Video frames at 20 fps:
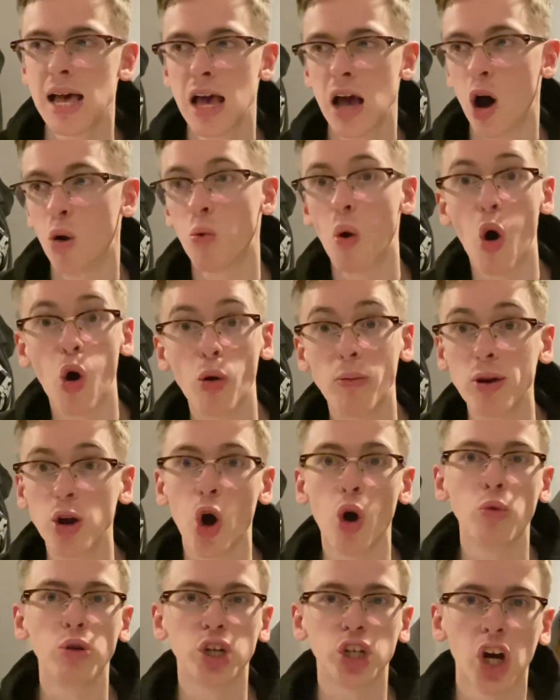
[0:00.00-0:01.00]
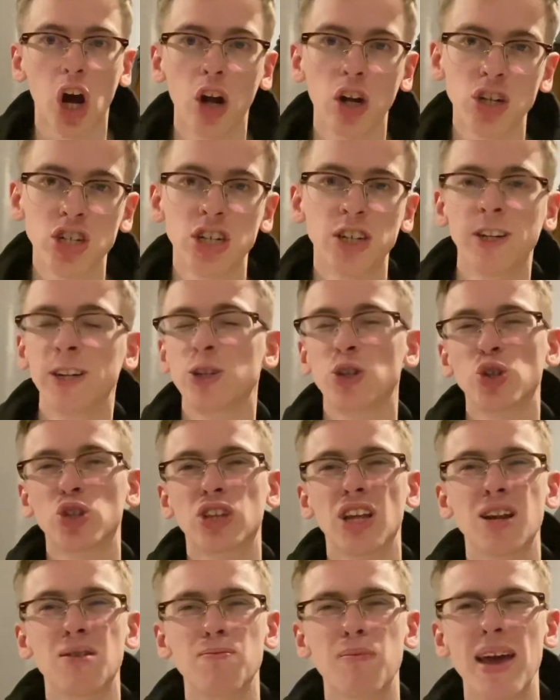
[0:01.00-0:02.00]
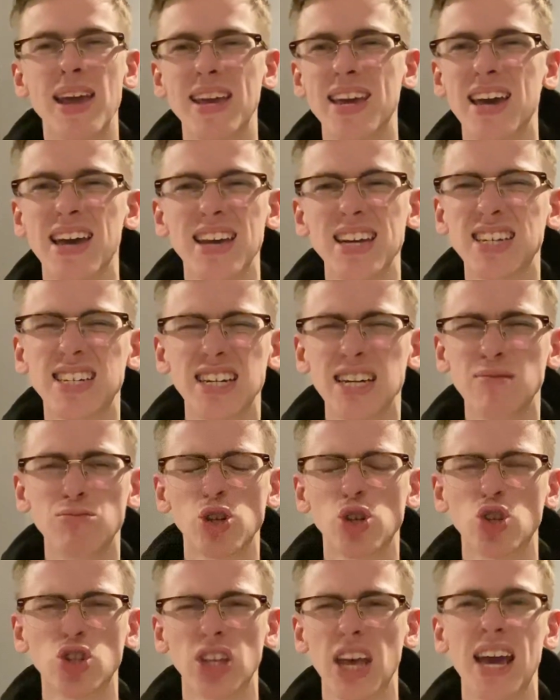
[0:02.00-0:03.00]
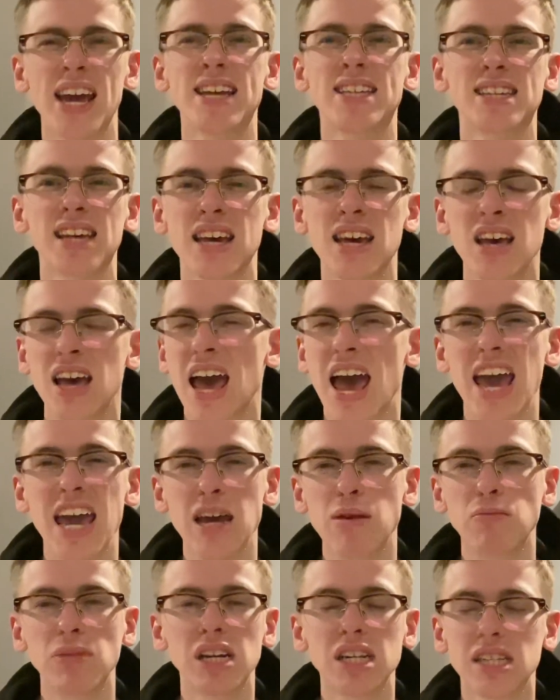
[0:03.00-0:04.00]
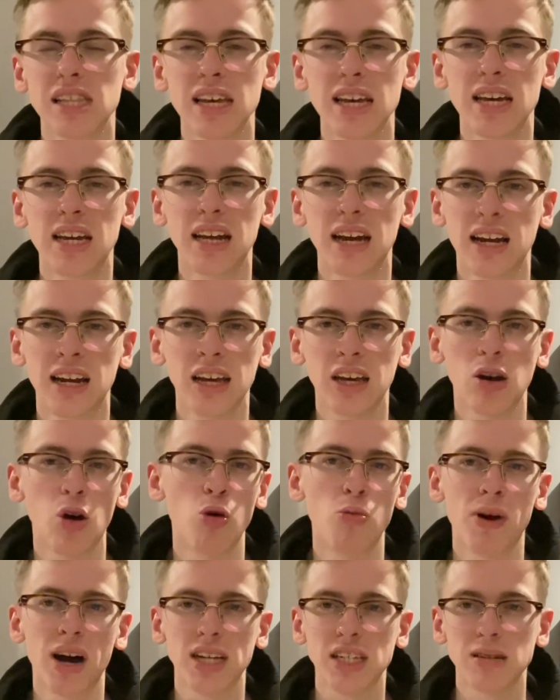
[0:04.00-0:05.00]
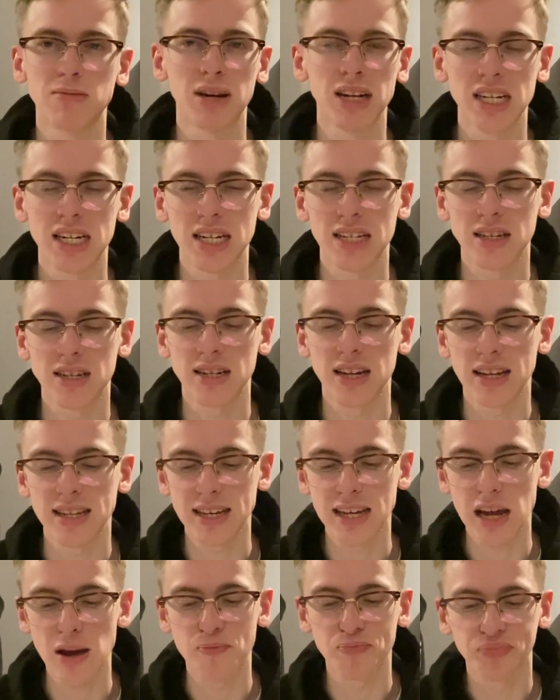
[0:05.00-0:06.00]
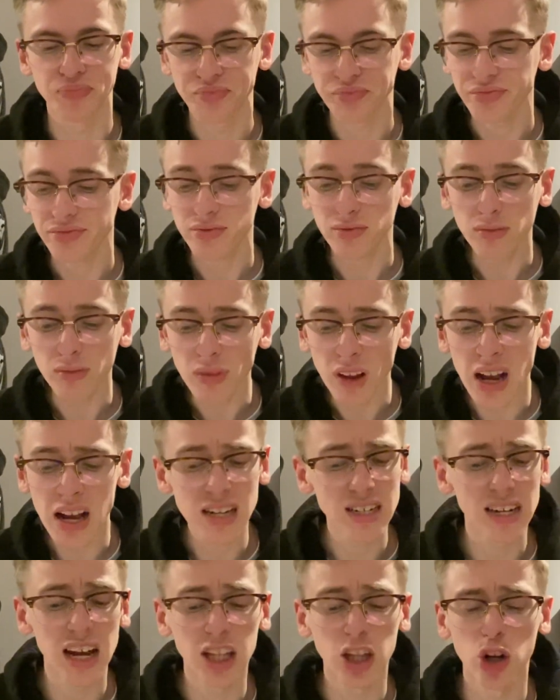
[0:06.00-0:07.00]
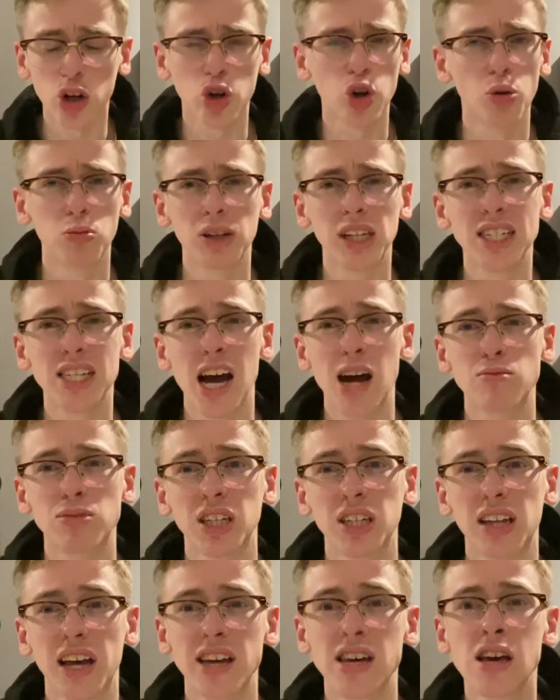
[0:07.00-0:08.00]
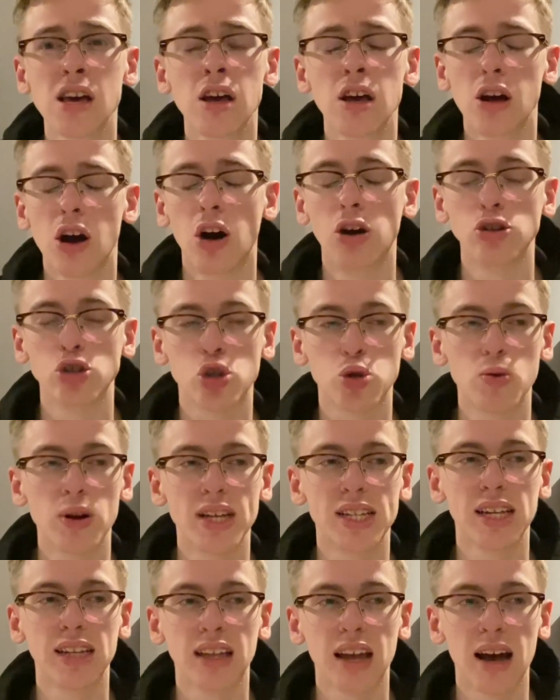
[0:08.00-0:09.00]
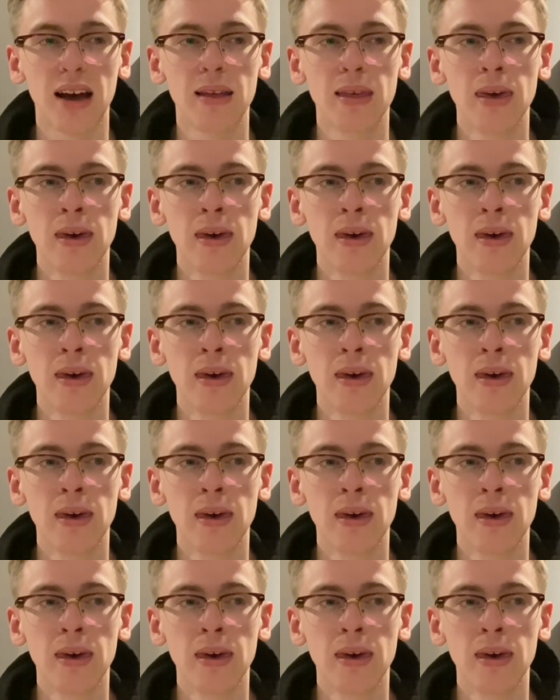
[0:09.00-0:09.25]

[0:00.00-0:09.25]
Iwobi or Richarlison and it just didn't make it. He seemed to just hit it aimlessly and it go back to Manchester City. And I said on a couple of times today on Twitter that